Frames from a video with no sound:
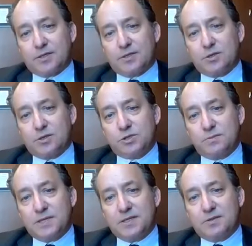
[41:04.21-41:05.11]
It used
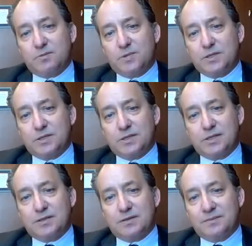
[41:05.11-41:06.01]
to be that we,
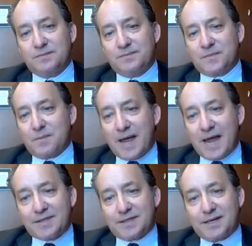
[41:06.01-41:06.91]
in
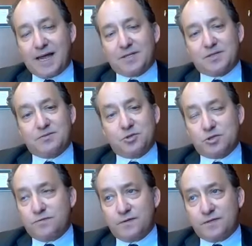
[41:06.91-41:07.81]
math class,
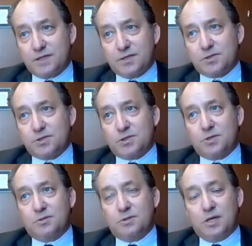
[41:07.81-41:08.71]
just 50 years
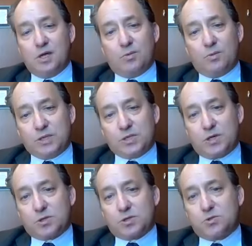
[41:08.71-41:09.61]
ago, we
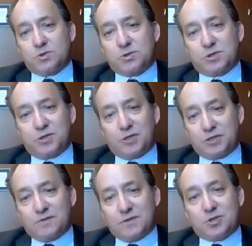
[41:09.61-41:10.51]
taught students
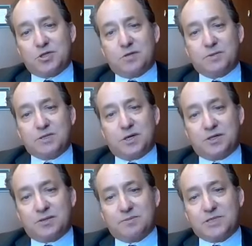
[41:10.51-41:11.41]
long division and we
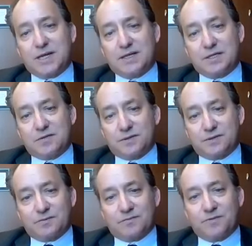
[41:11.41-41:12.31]
taught them techniques
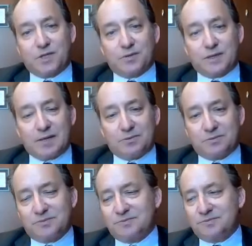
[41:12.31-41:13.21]
for figuring out,